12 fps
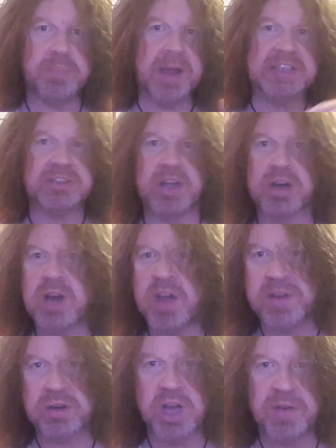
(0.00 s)
Based on a
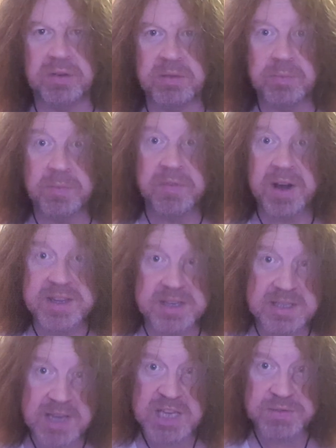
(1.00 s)
graphic novel, very
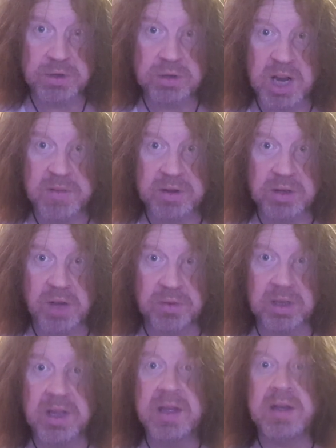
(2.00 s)
successful graphic
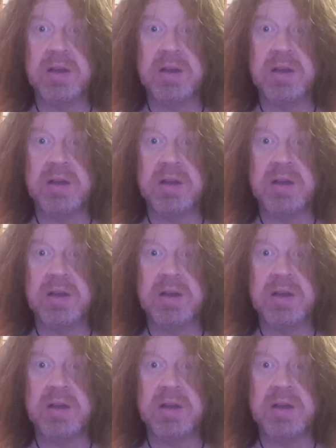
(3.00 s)
novel,